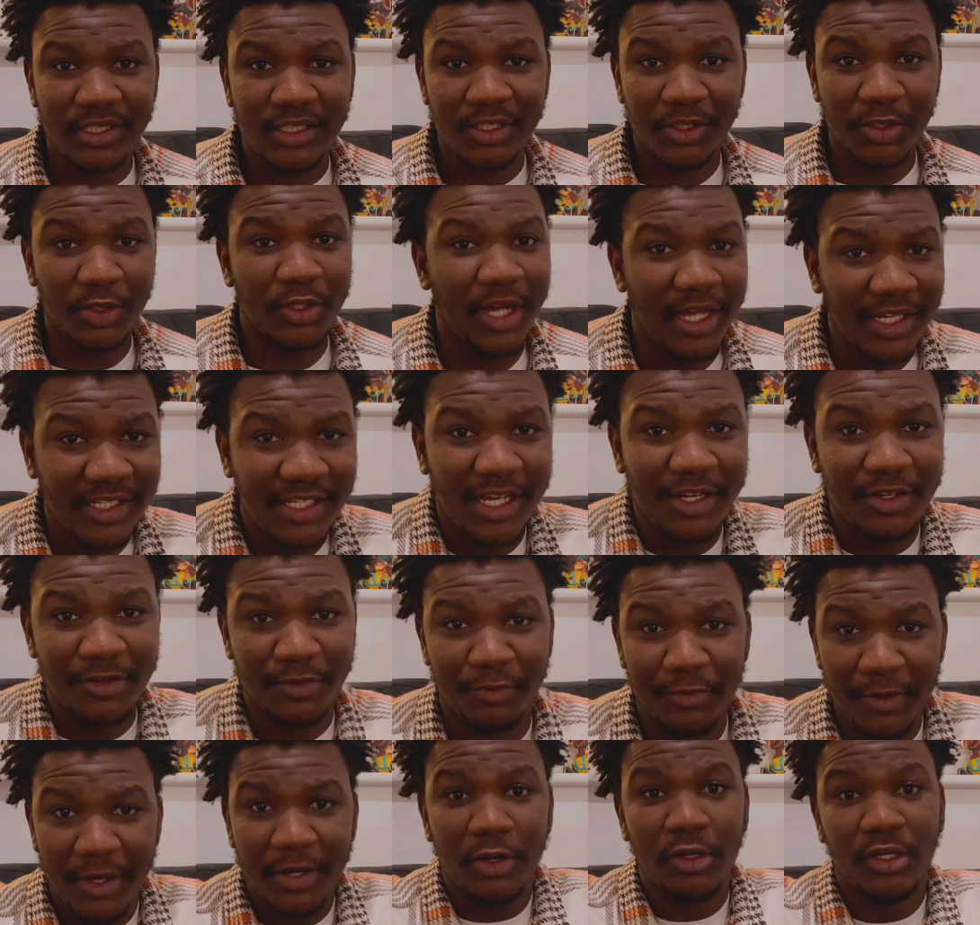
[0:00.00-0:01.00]
You guys are the
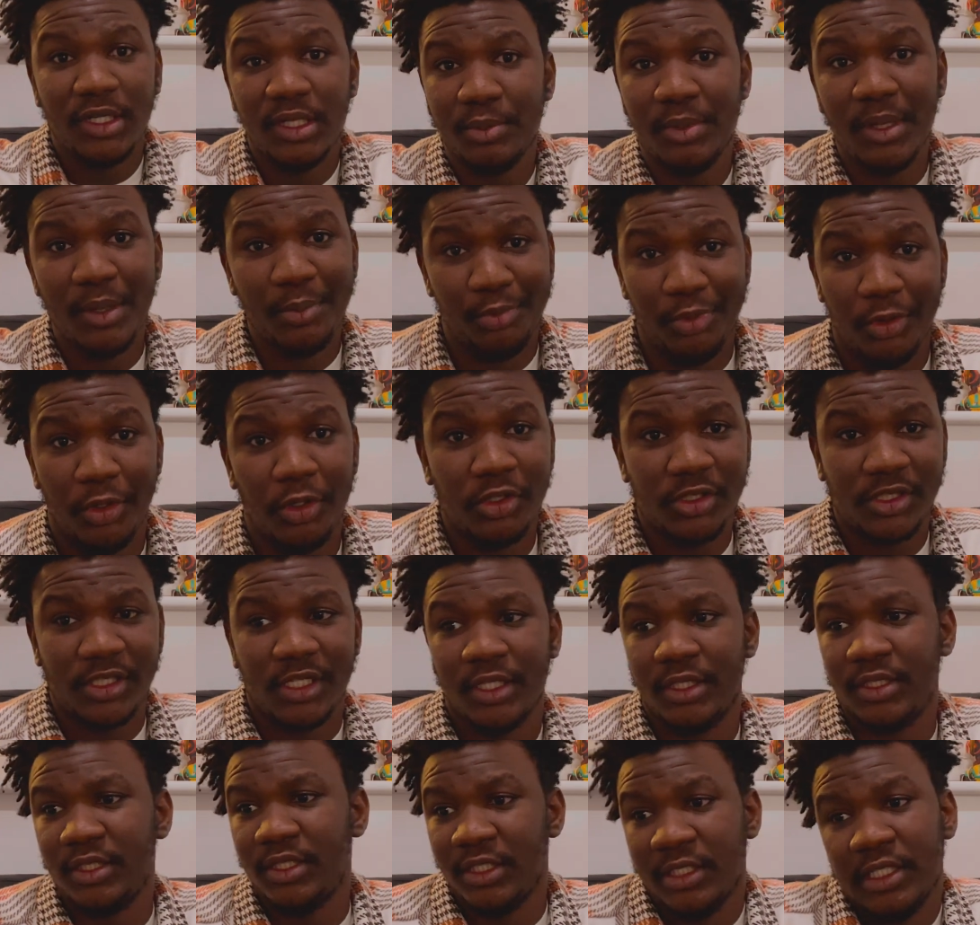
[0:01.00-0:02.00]
record label boss,
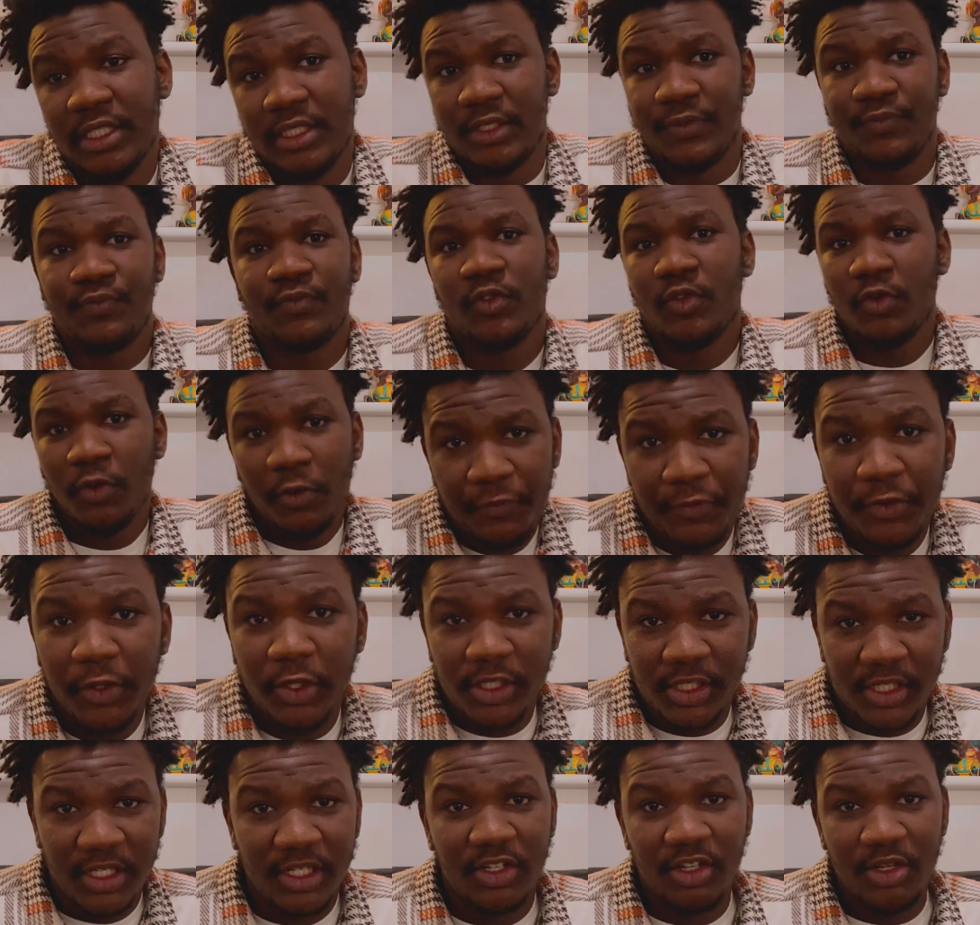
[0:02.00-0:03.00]
and yeah,
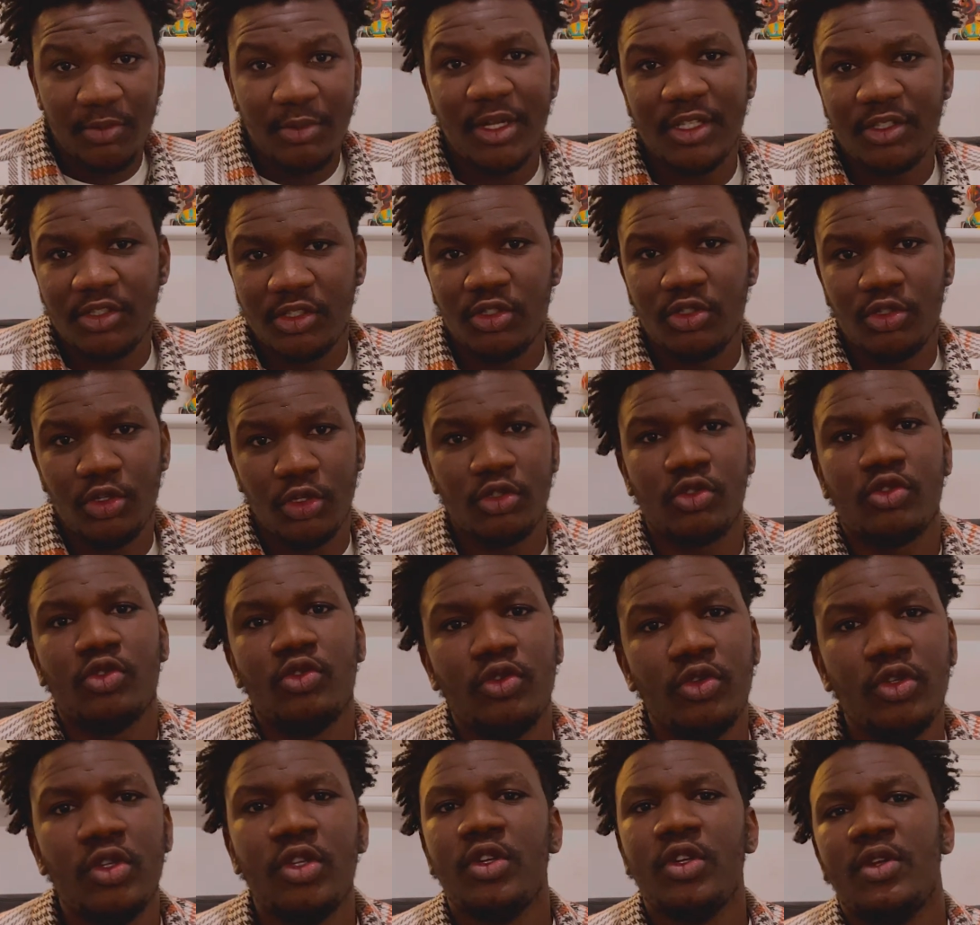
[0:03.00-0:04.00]
obviously Rema is also
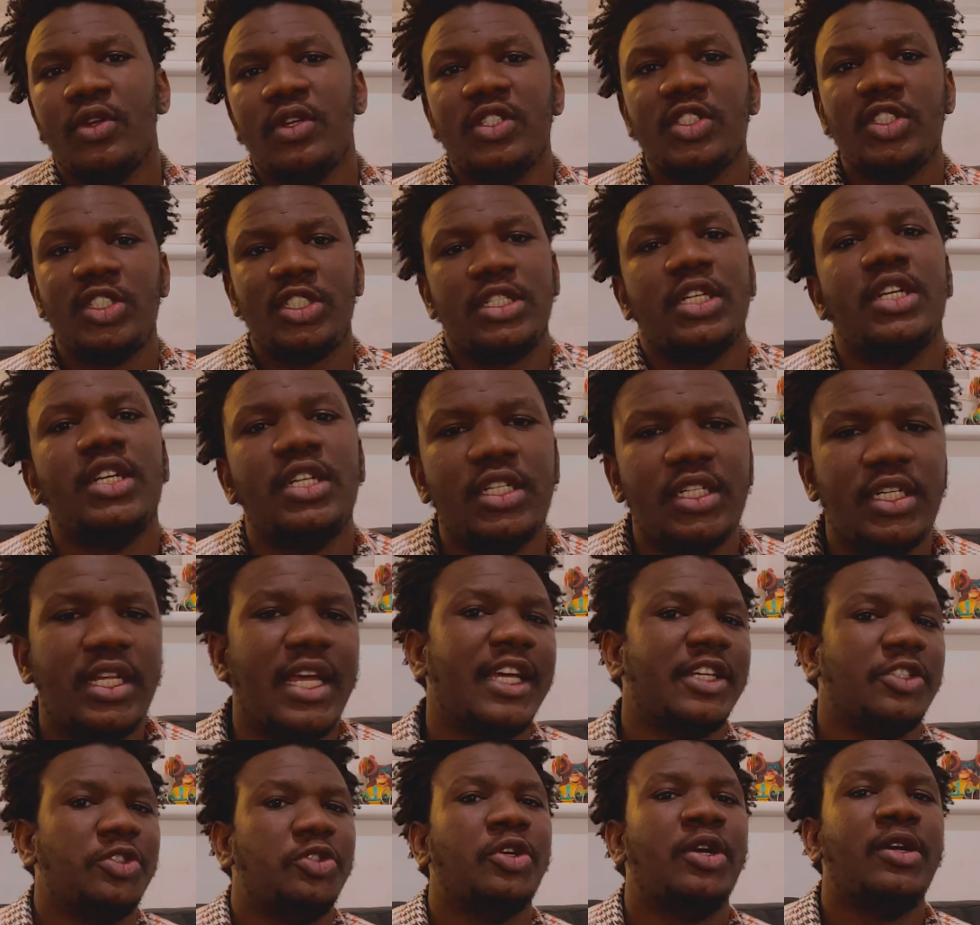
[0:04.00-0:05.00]
chilling,
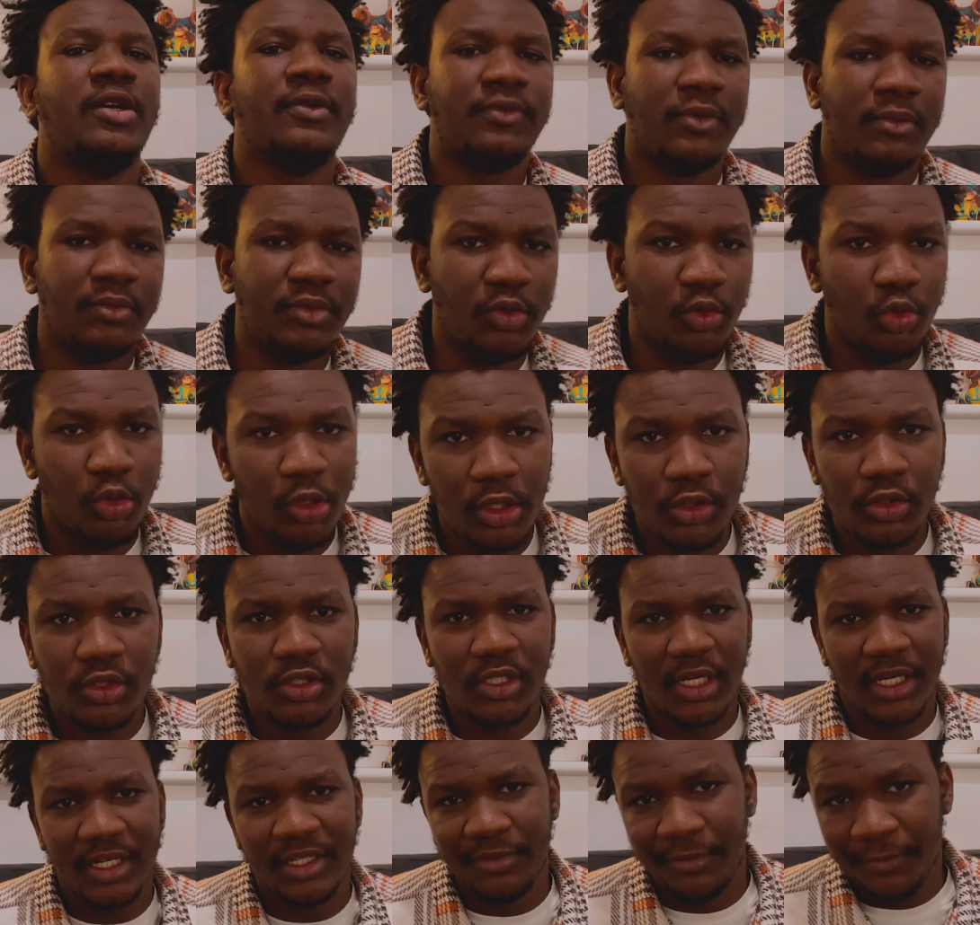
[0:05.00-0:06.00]
enjoying from the wealth
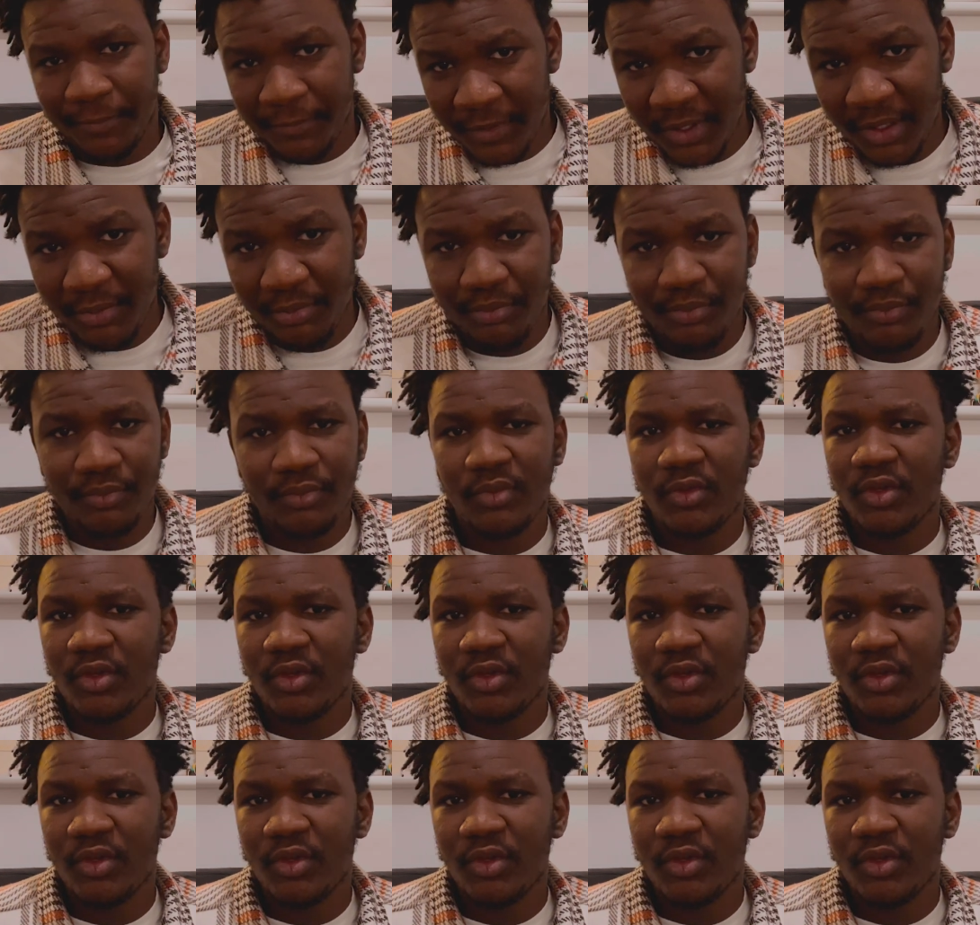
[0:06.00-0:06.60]
and the fame.